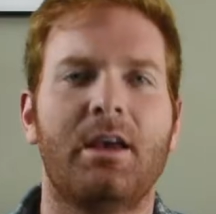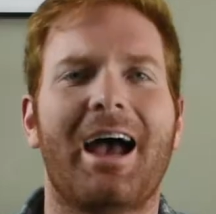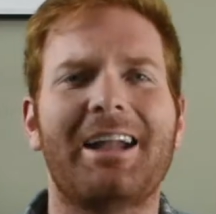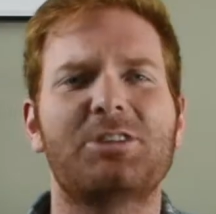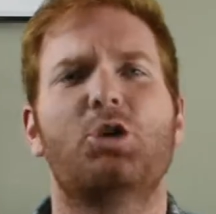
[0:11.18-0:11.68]

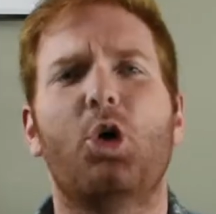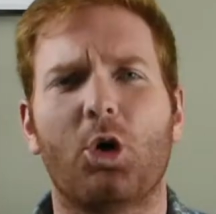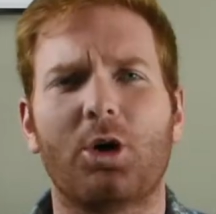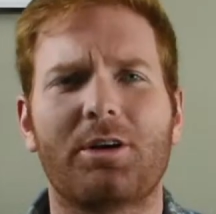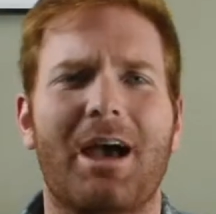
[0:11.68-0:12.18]
At its
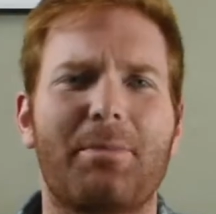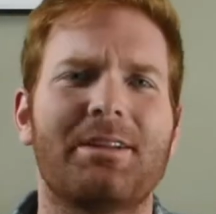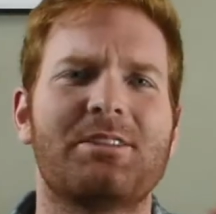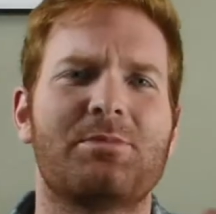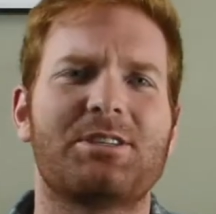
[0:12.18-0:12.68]
core,
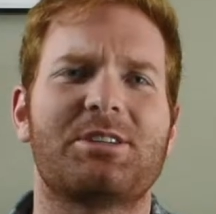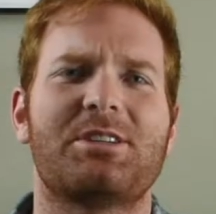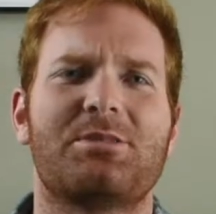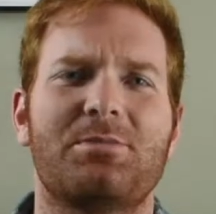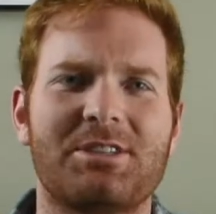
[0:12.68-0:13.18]
capitalism is a
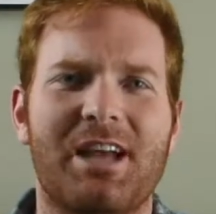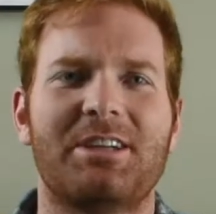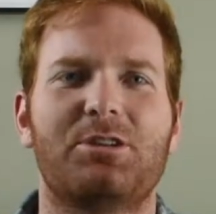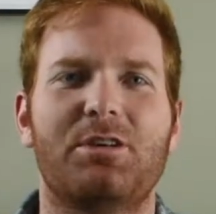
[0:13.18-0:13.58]
system designed to